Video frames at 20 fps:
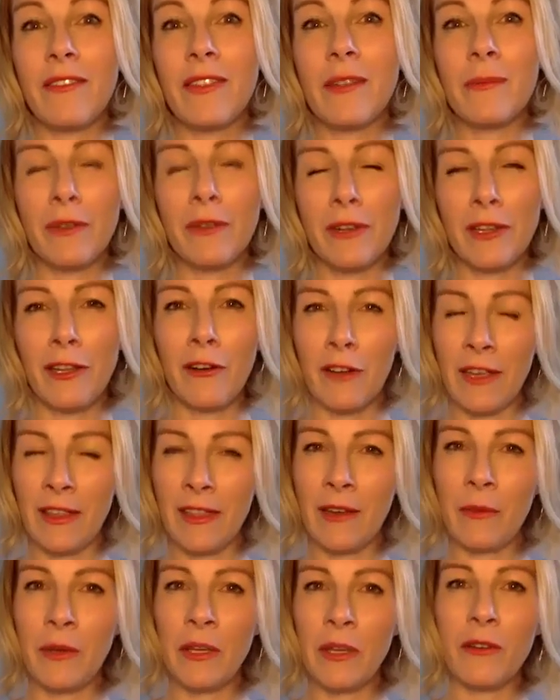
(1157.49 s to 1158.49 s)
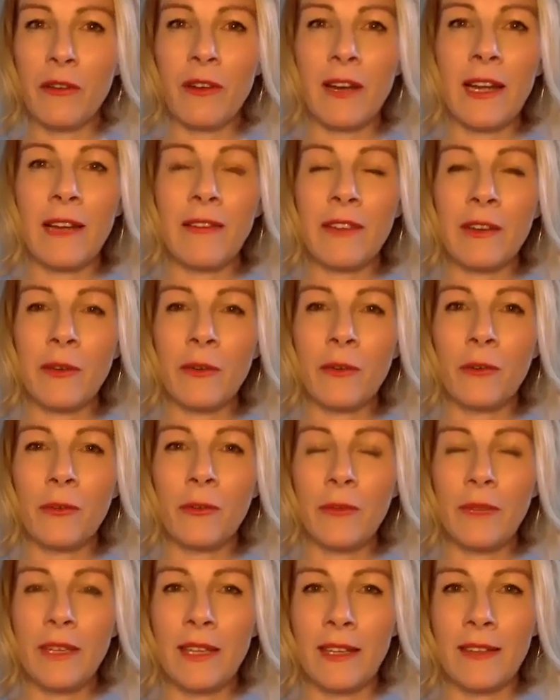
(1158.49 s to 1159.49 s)
the belonging that we crave, it all
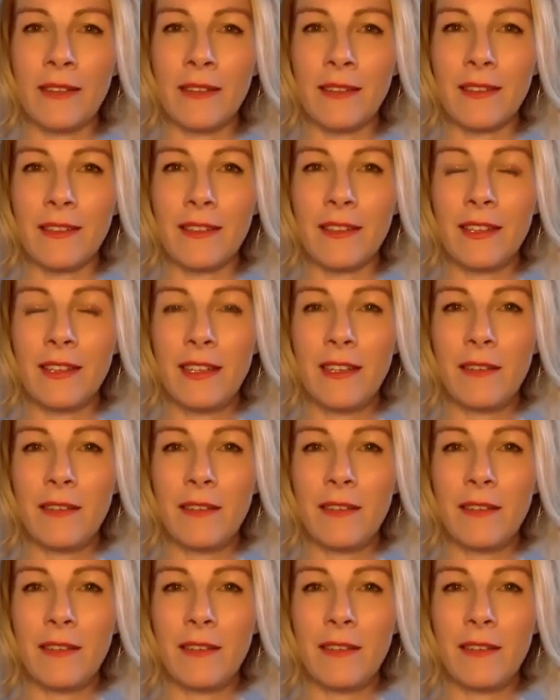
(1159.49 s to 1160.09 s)
begins